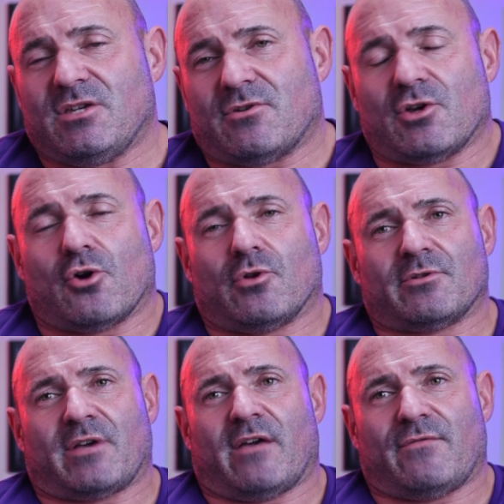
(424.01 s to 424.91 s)
You can go a
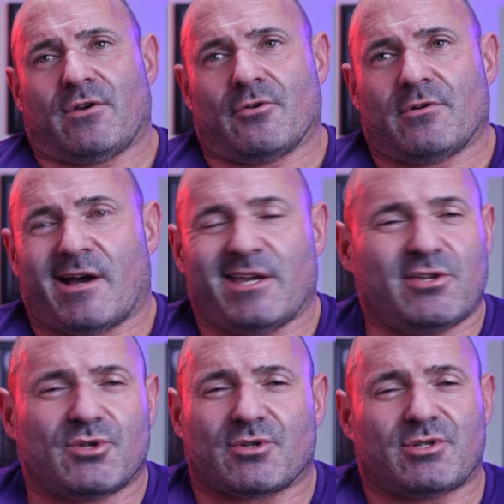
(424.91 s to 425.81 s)
little heavier. I
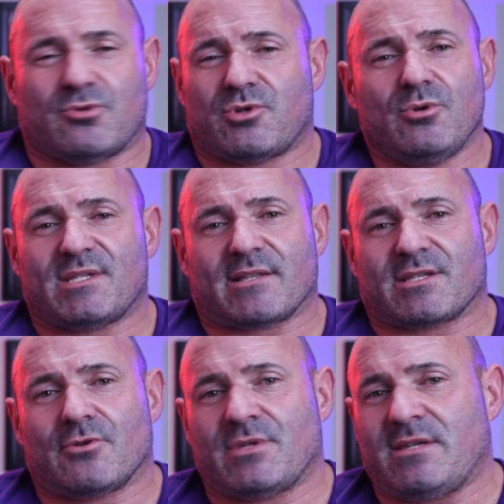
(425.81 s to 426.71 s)
usually do 2
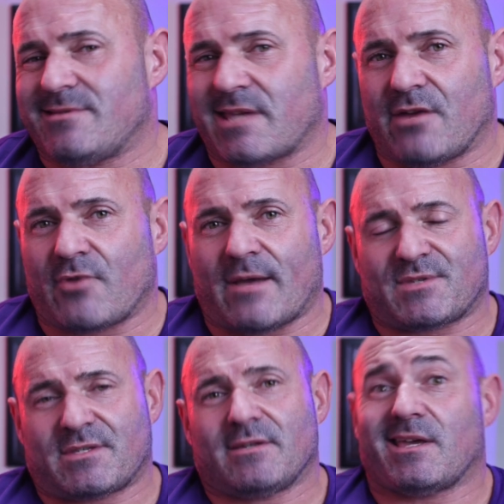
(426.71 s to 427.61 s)
sets only, 10
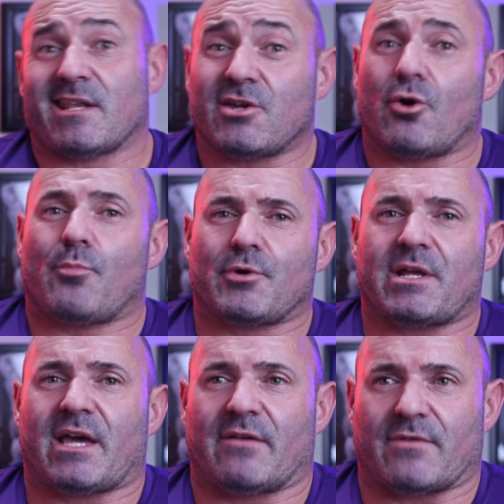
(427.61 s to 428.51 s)
reps, and I go
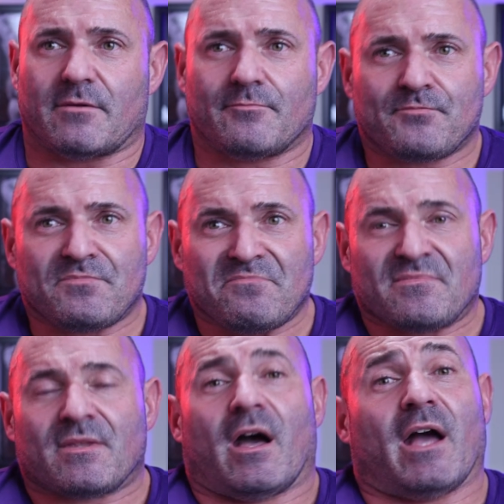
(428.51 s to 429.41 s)
pretty heavy.
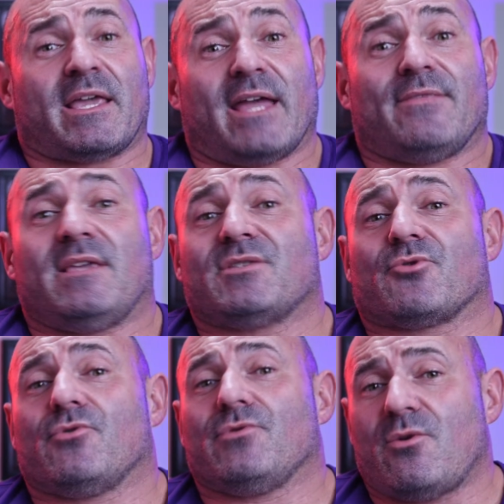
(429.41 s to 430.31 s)
Again,
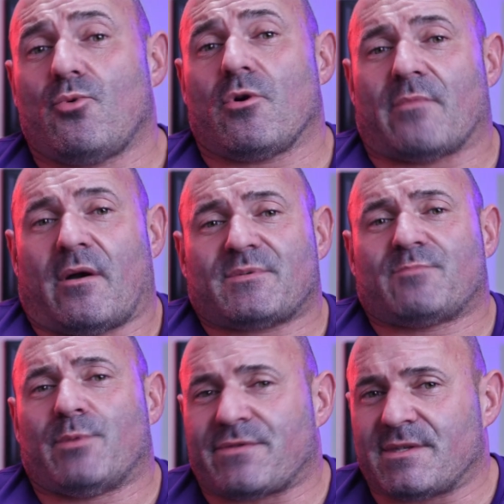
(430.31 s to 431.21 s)
these are only warm-ups,
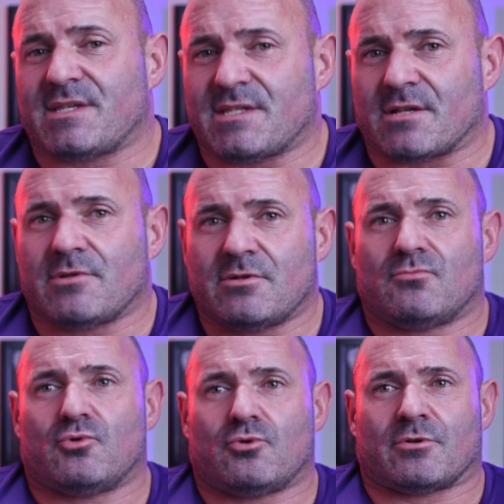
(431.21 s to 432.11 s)
but this is a little
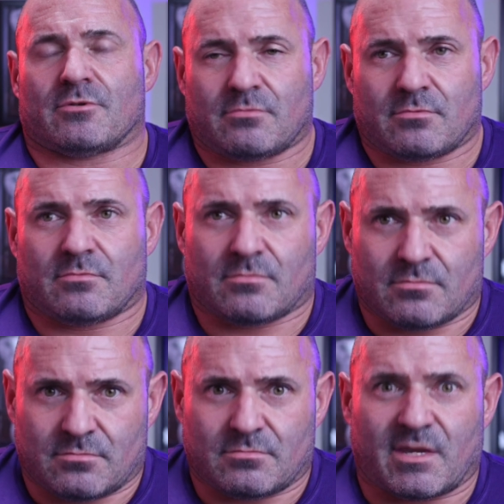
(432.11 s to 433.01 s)
more
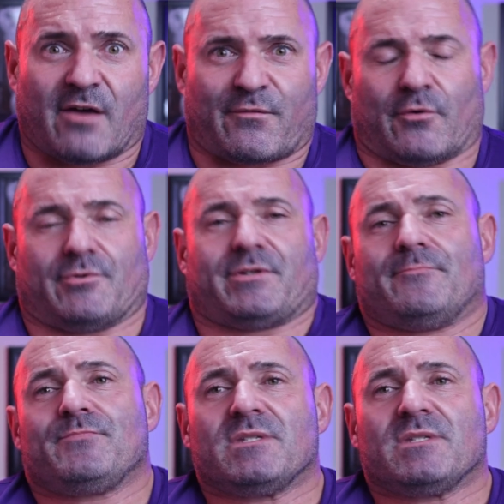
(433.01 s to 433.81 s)
effort.